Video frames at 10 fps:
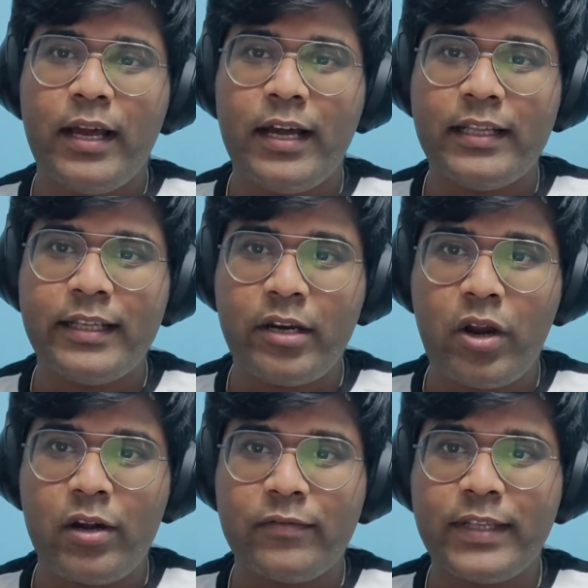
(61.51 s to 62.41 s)
Uh, there are
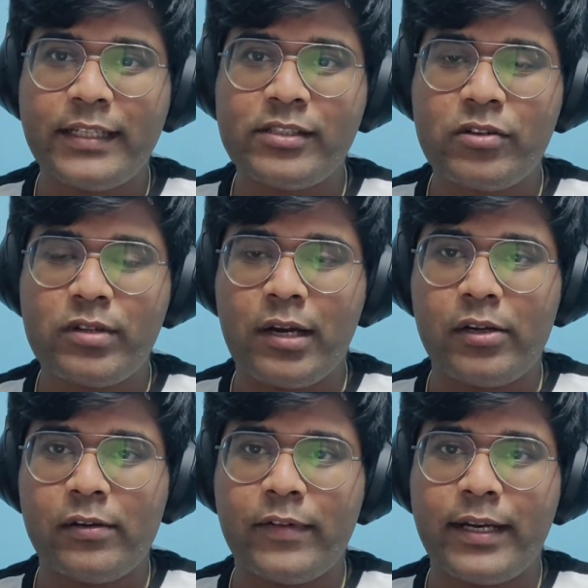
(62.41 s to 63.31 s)
a lot of things to
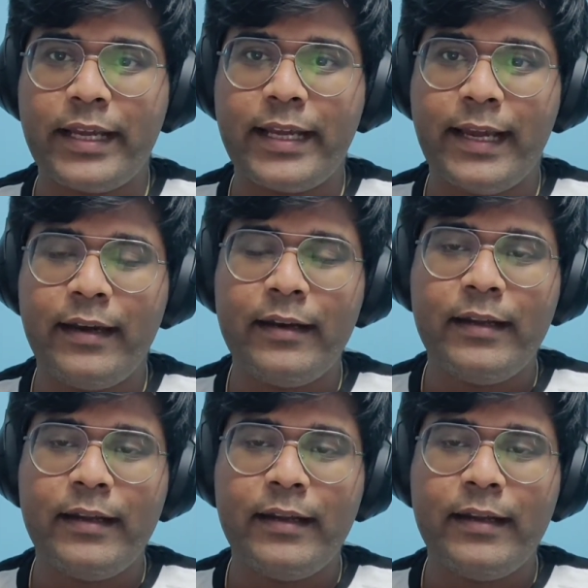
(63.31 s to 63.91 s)
sort out for KKR.